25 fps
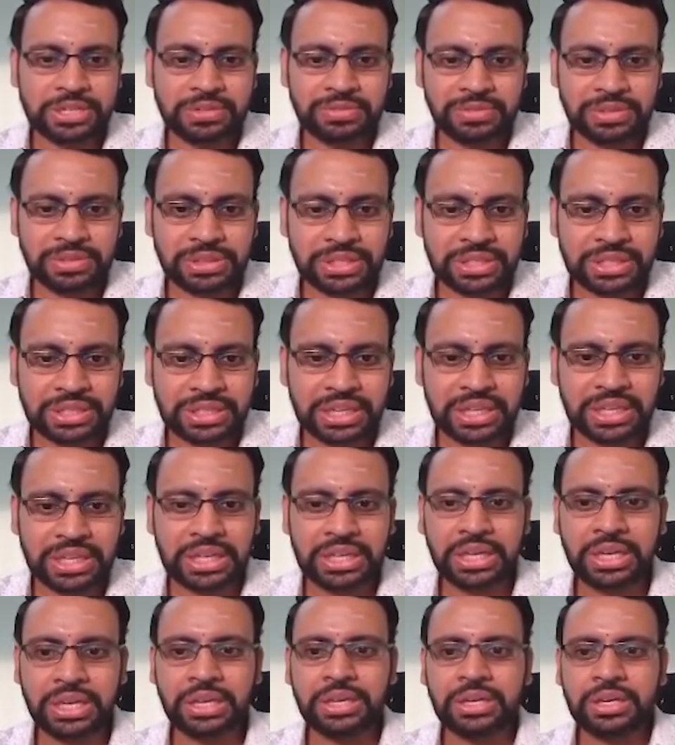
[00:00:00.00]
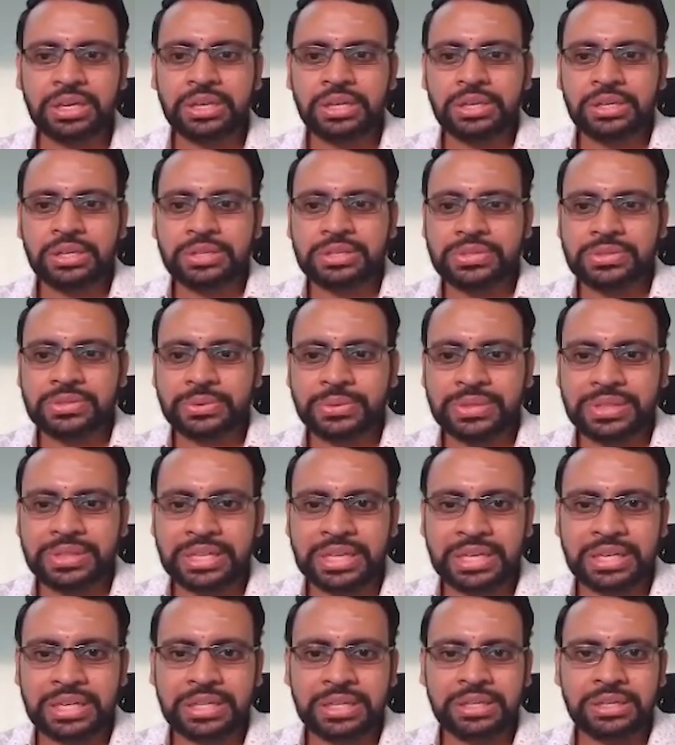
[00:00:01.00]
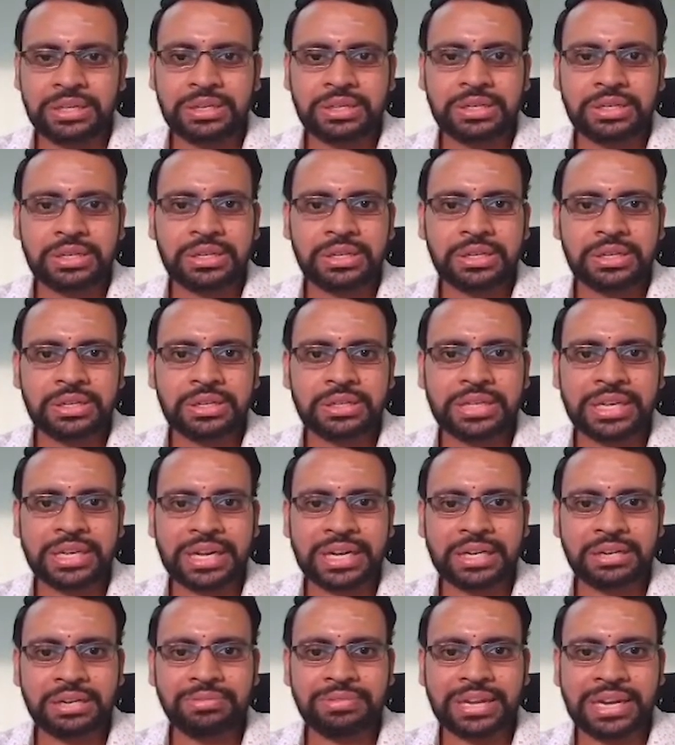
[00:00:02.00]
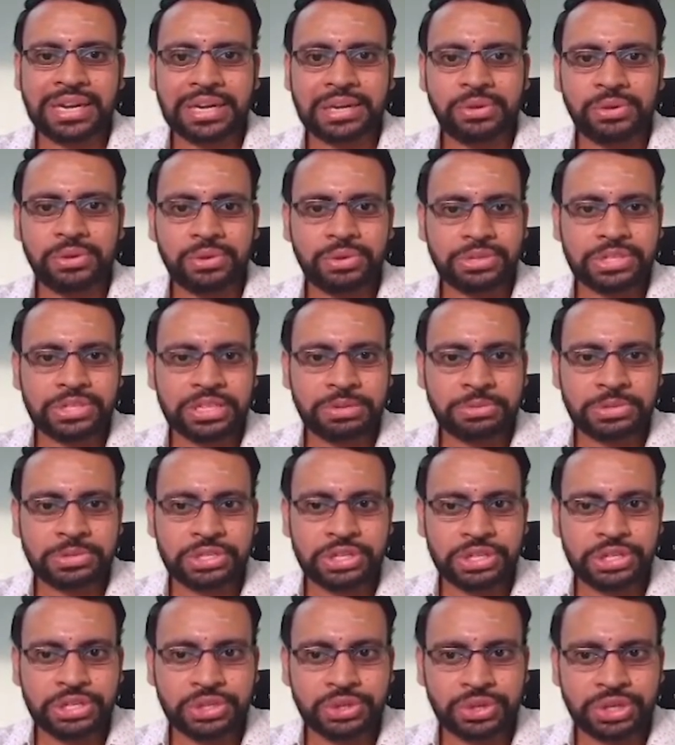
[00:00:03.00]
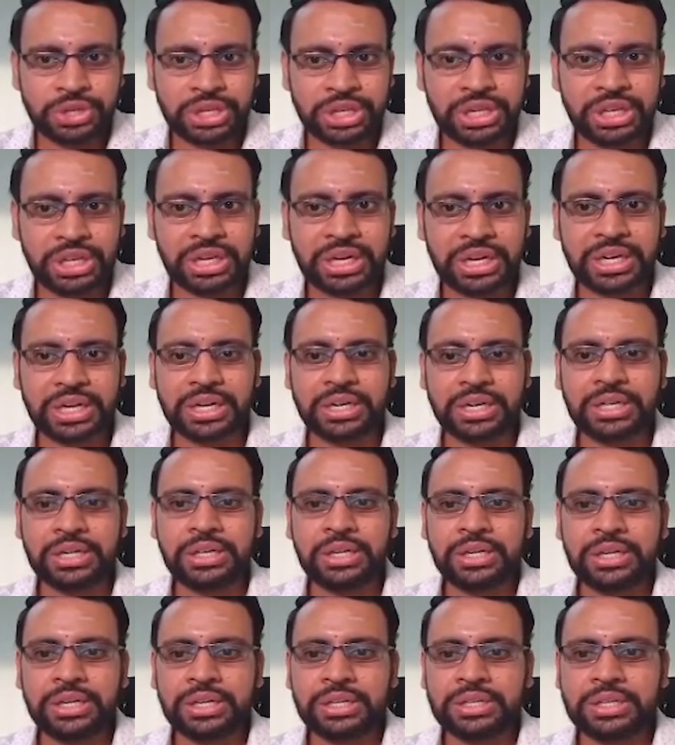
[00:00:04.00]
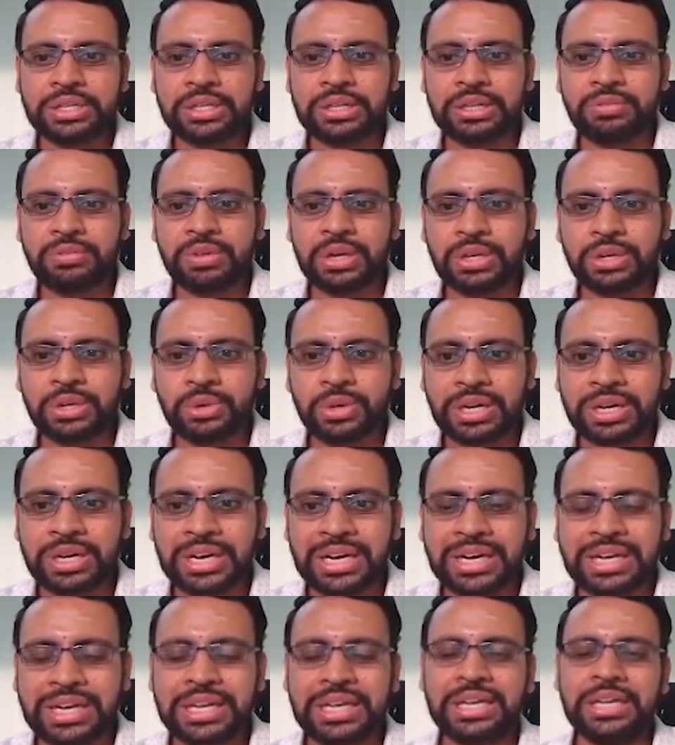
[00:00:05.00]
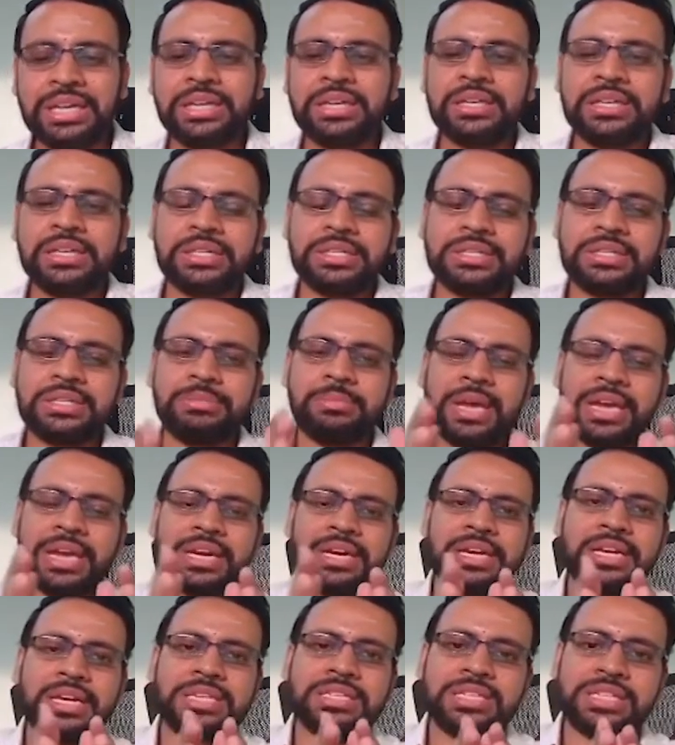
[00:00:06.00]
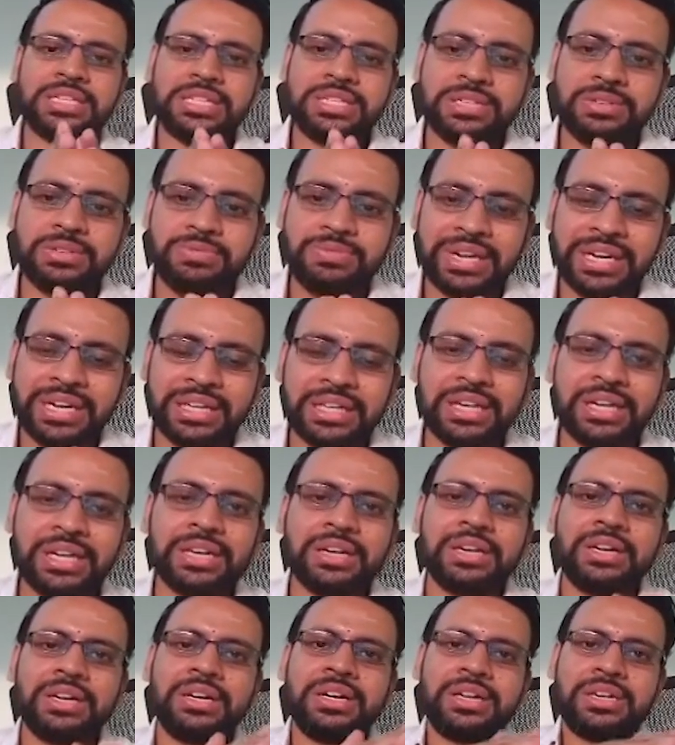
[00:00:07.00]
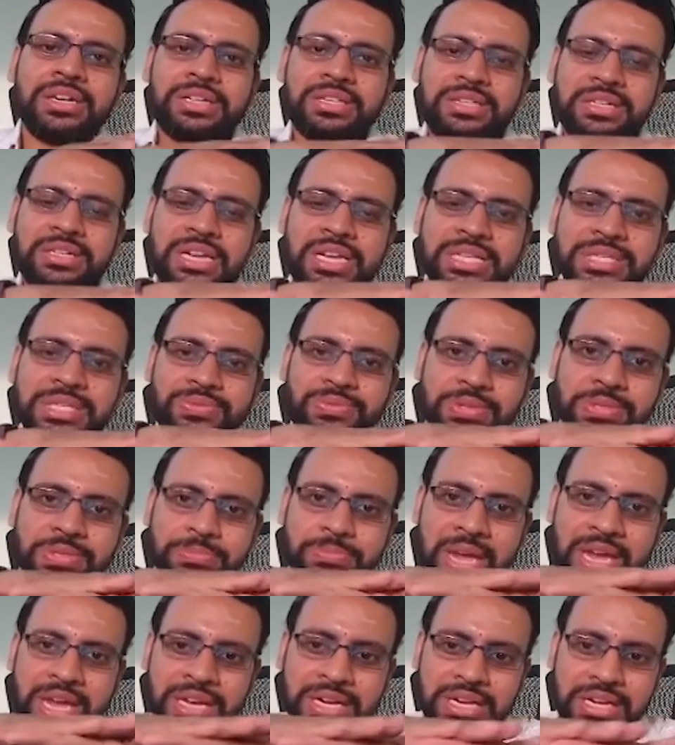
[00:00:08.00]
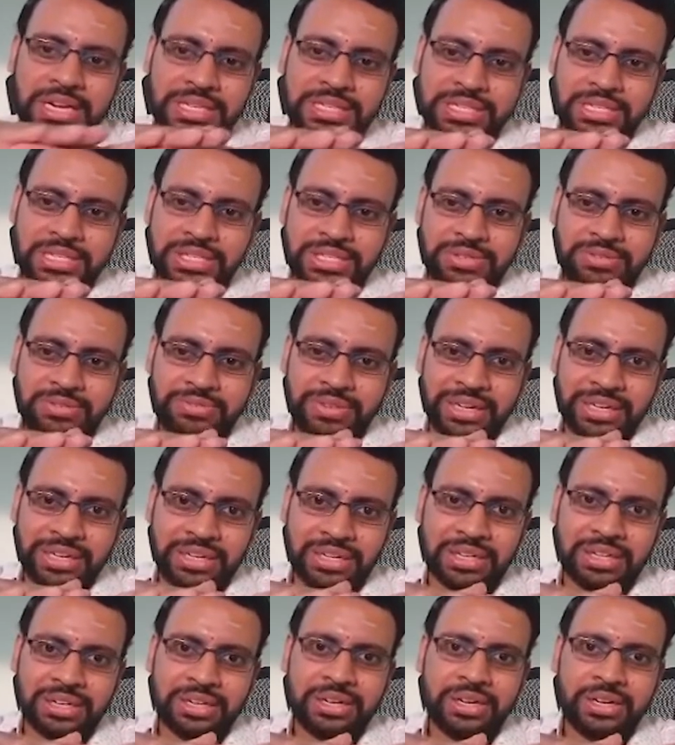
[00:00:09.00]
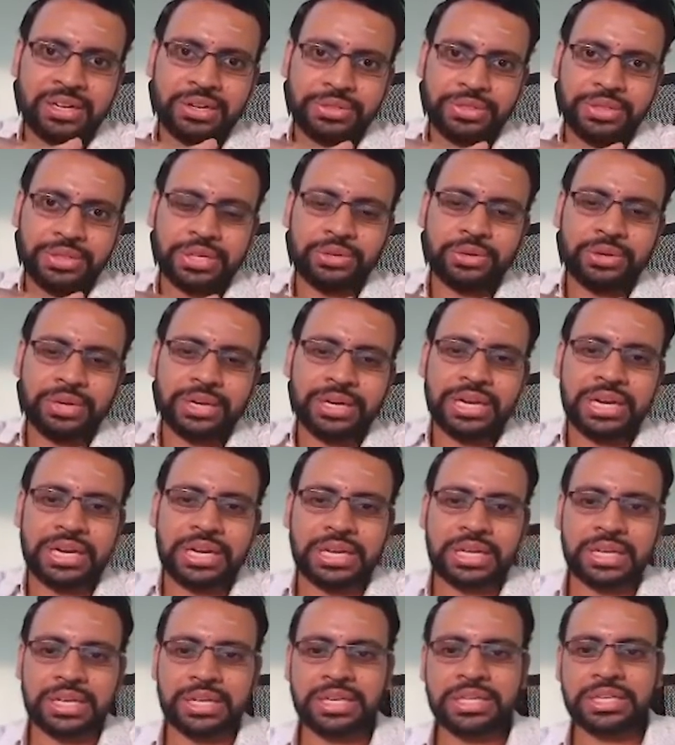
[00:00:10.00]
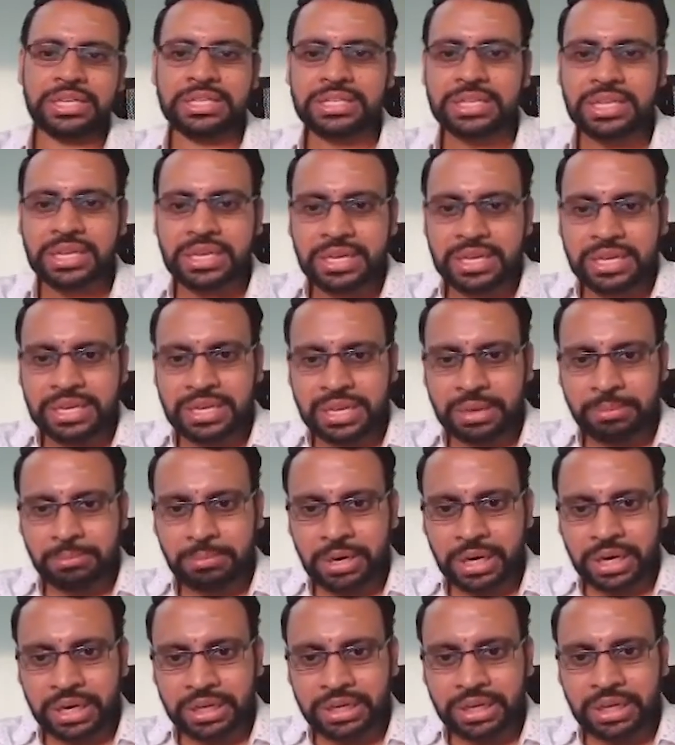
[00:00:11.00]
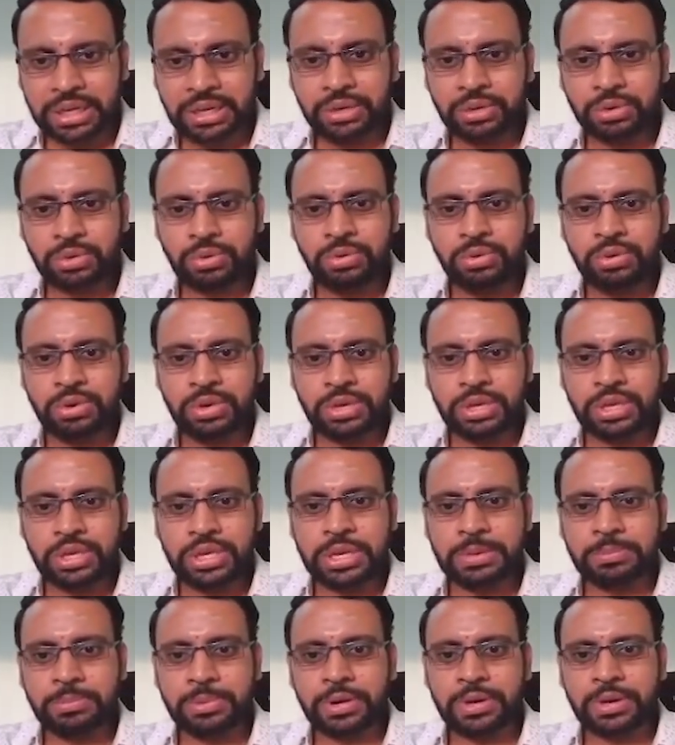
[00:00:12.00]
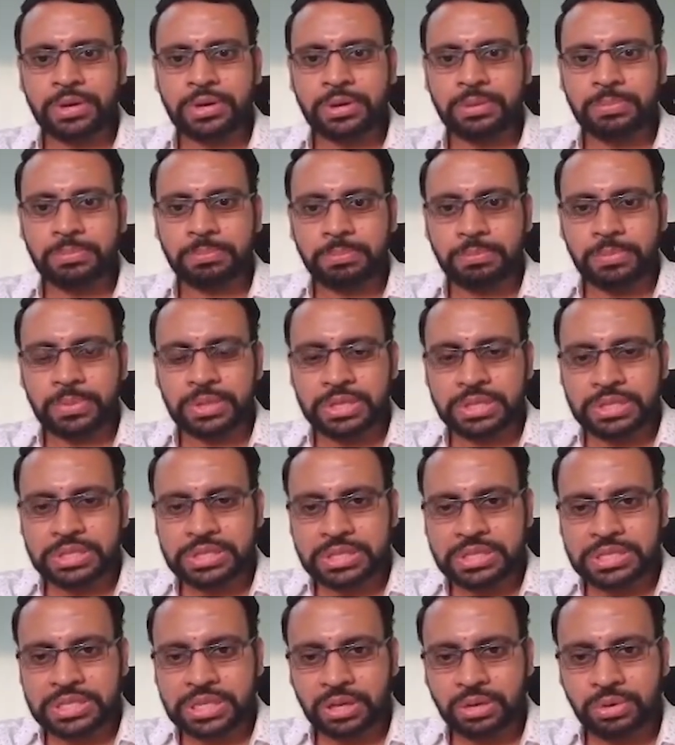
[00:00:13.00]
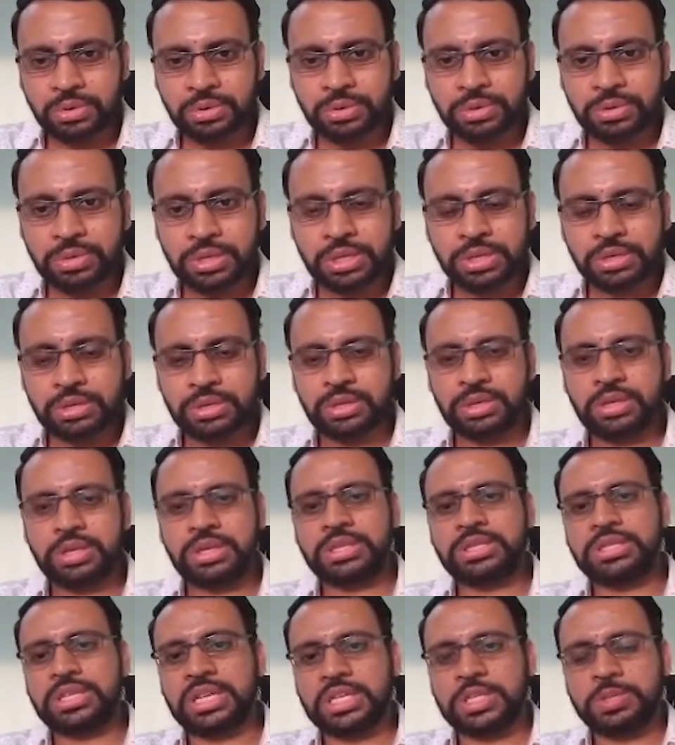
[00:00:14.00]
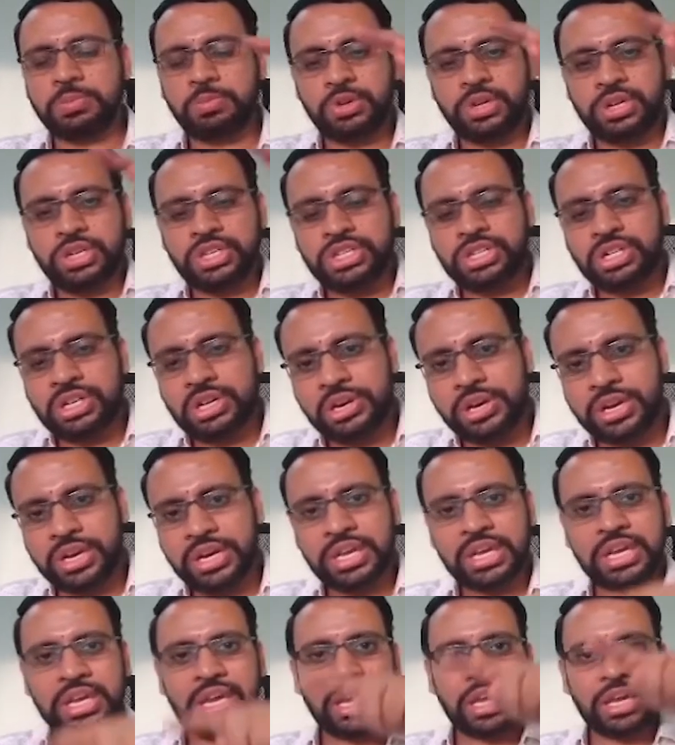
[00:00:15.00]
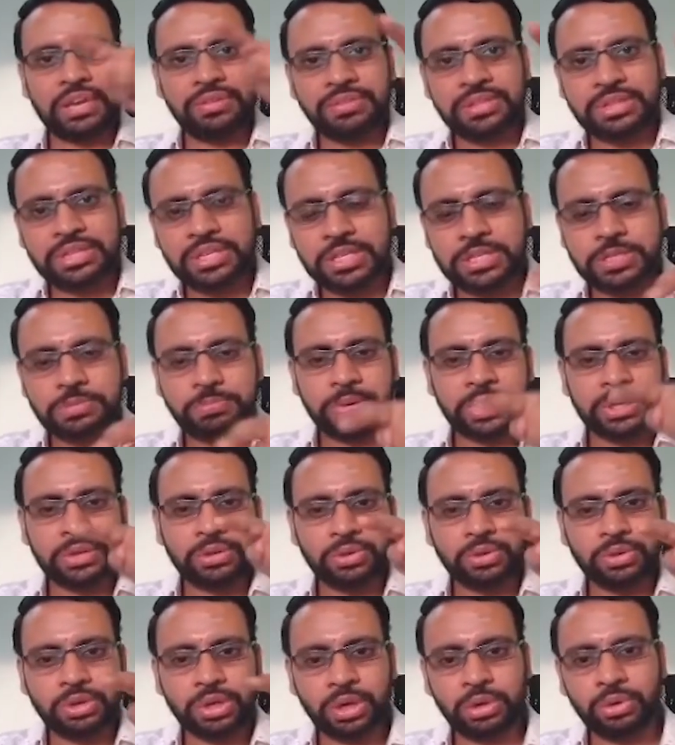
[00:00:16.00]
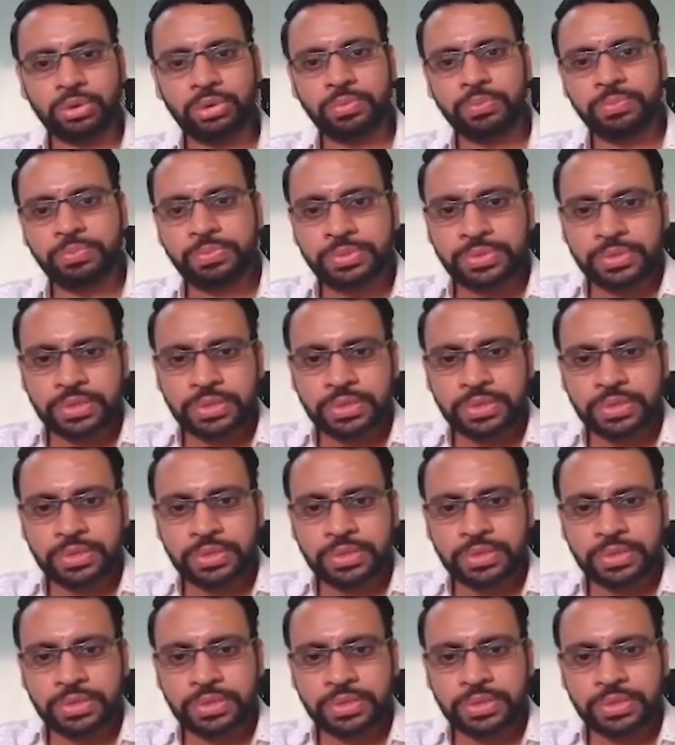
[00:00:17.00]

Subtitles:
with the t. So then that value you substitute here, then what you are getting, the magnetization vector, transverse magnetization vector that you are getting is m naught into e power, this is how it is exponentially decaying with respect to tau.